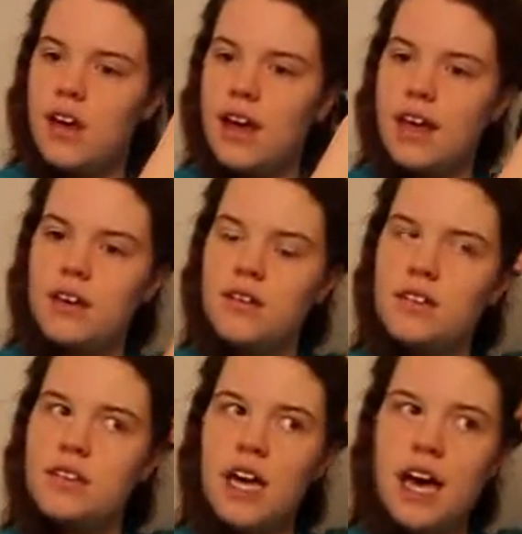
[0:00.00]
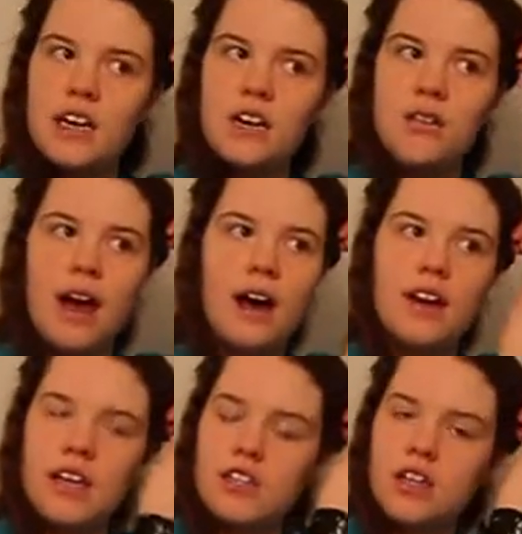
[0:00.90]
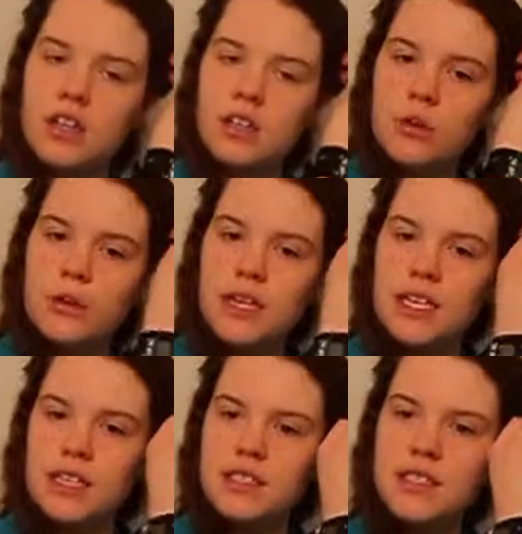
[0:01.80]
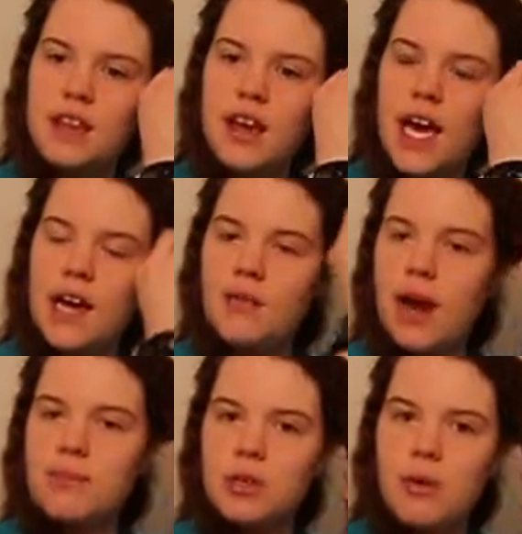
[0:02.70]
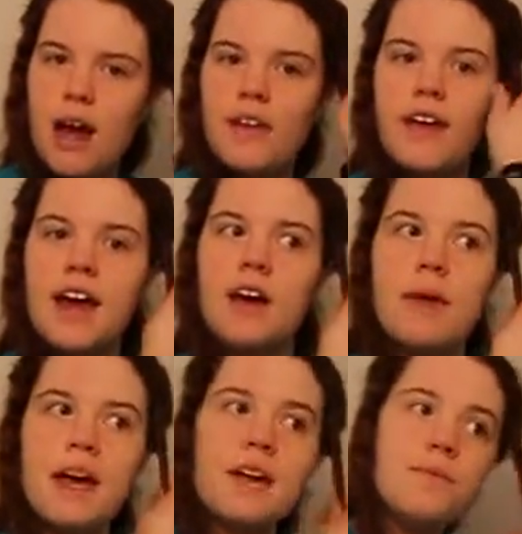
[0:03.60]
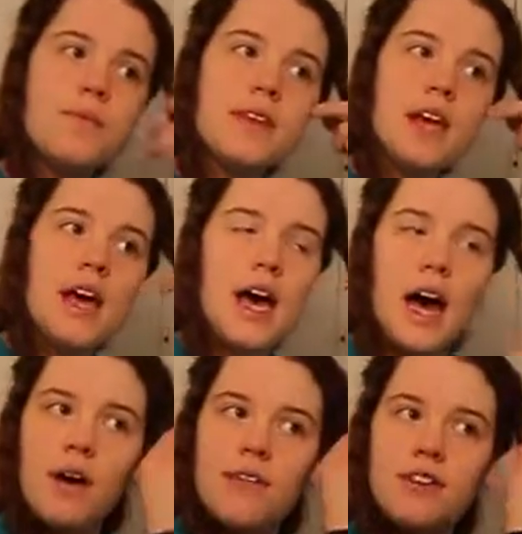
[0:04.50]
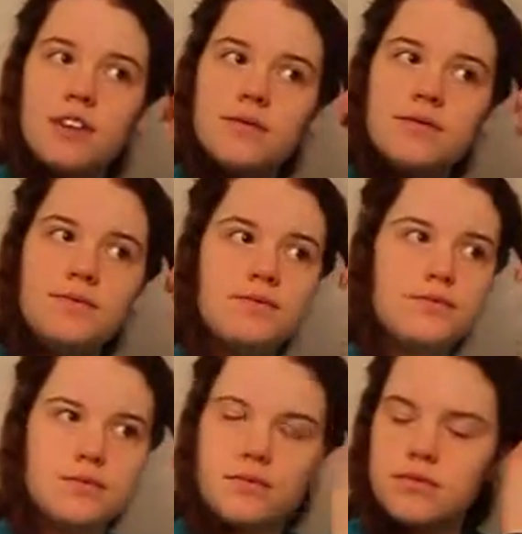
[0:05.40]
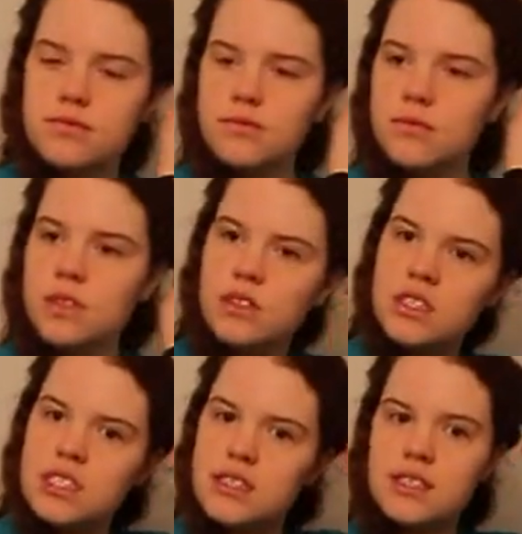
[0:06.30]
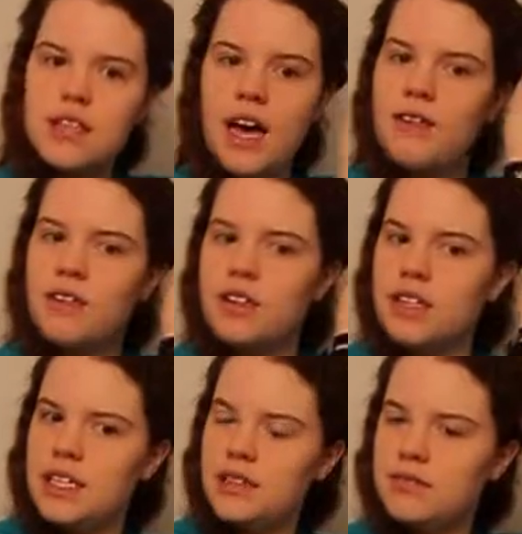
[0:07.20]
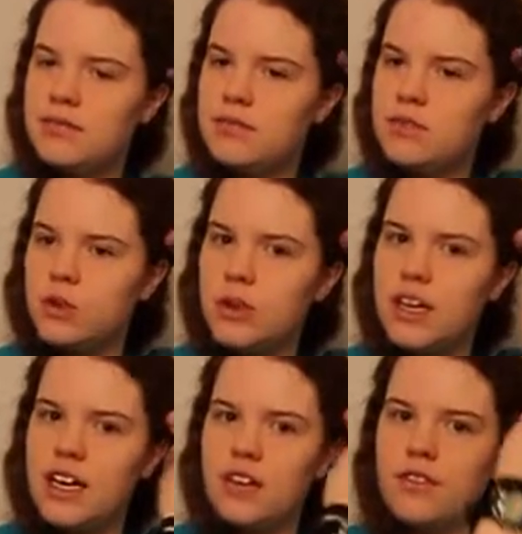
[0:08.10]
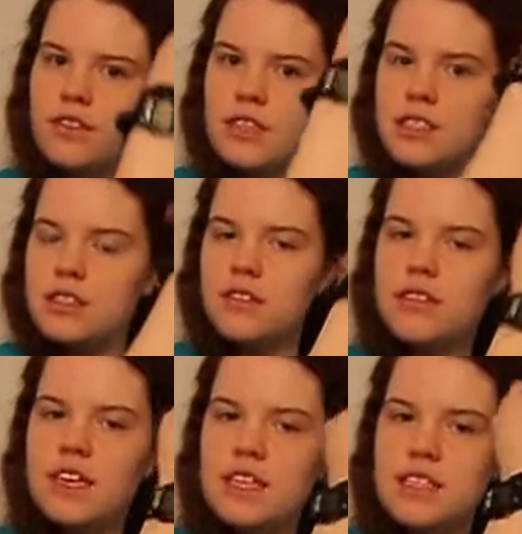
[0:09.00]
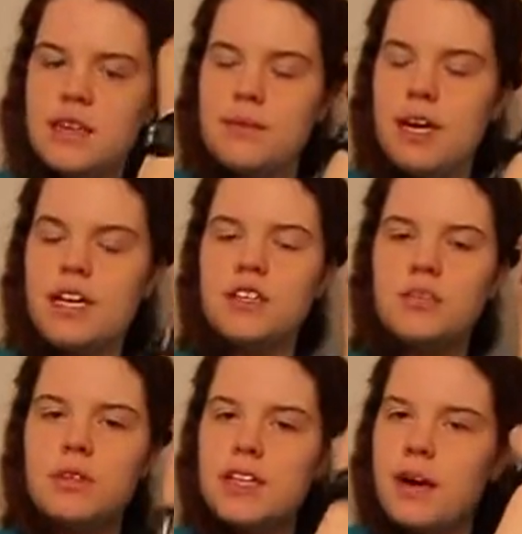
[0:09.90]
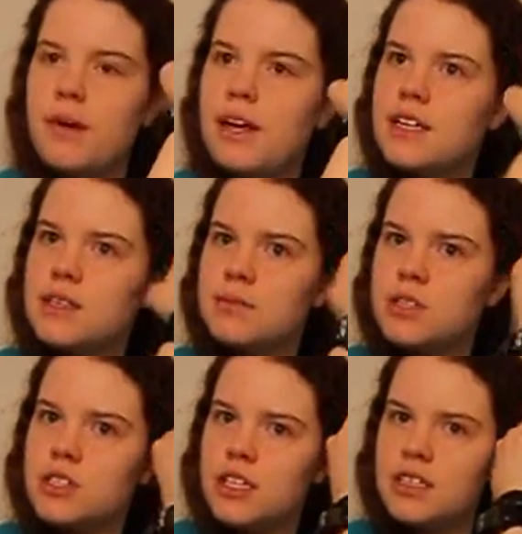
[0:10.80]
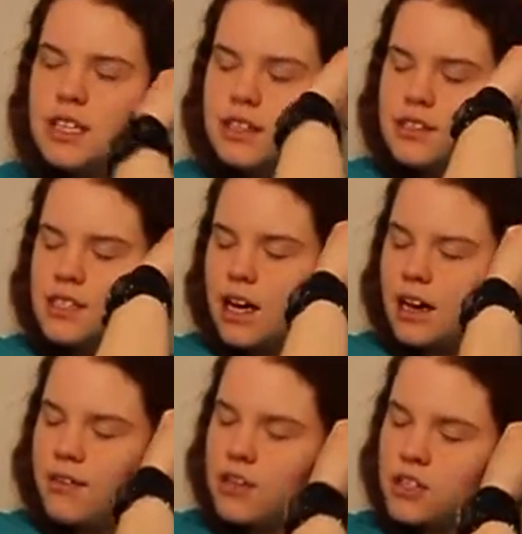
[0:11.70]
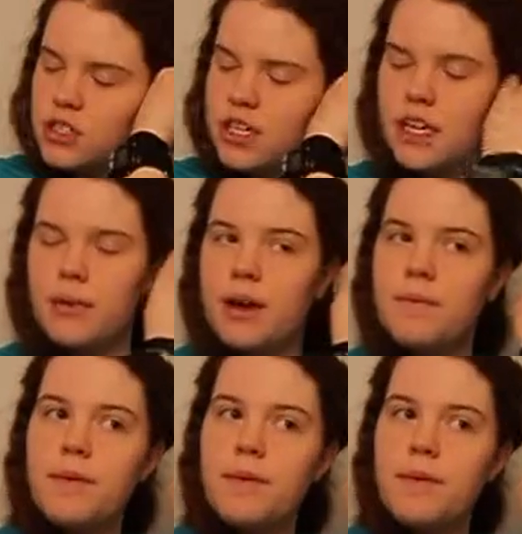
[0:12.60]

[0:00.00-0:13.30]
and tied it around and took a little piece and wrapped it around the hairband. However, since I really don't care for these little thingies, I'm not going to do it that way because I'm just going to take this out eventually anyway.